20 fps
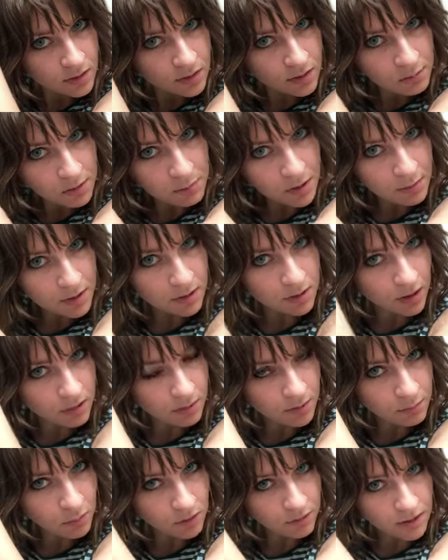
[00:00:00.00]
Then maybe try doing
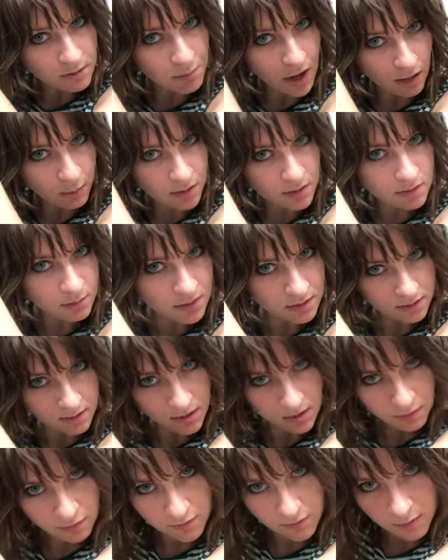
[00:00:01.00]
more of these backwards because it looks like
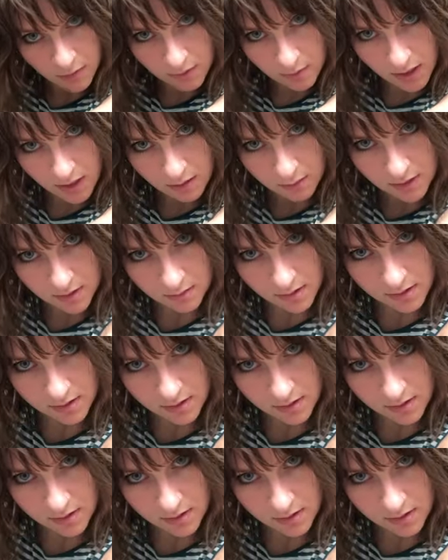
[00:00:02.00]
the forward way, which I was